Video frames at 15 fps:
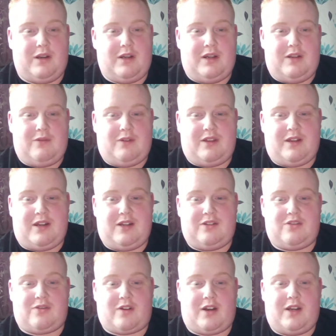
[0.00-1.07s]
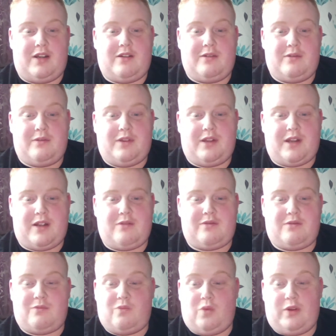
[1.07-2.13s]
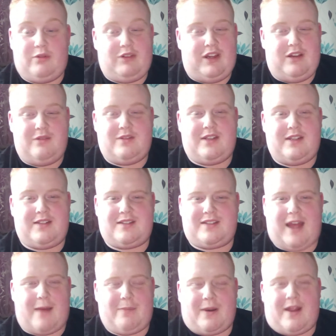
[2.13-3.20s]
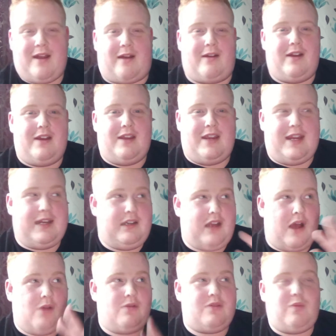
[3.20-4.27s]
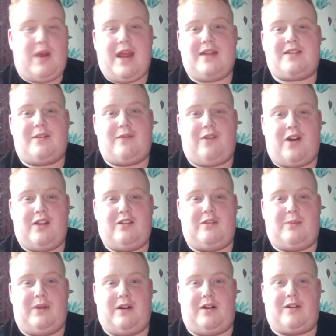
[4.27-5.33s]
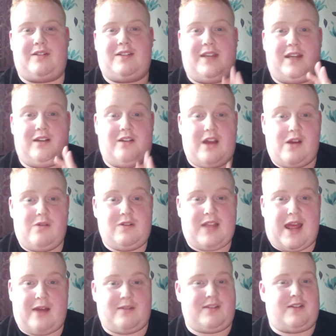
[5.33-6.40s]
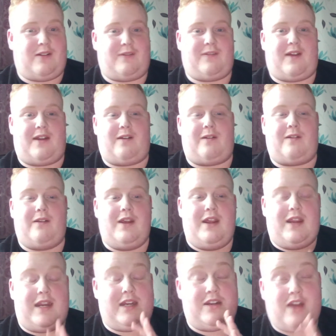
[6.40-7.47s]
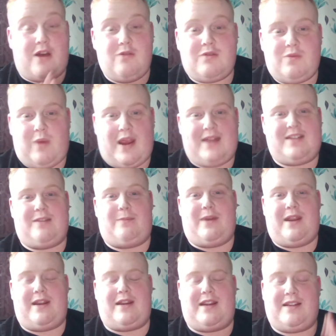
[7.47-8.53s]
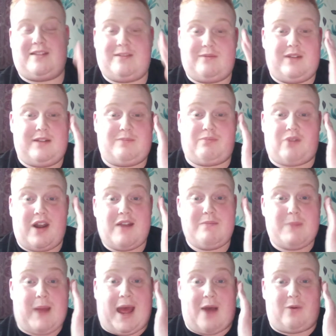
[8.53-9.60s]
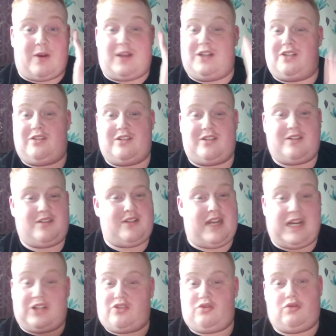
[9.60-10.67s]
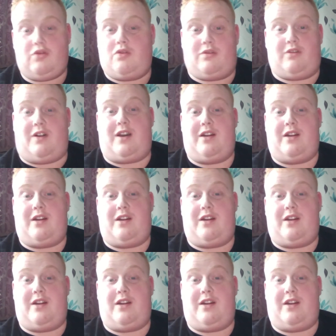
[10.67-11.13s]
with an injury. You know, Will Hughes is that player. He knows where to find the pass. He knows how to defend. He knows where to be. His his brain power is just extraordinary,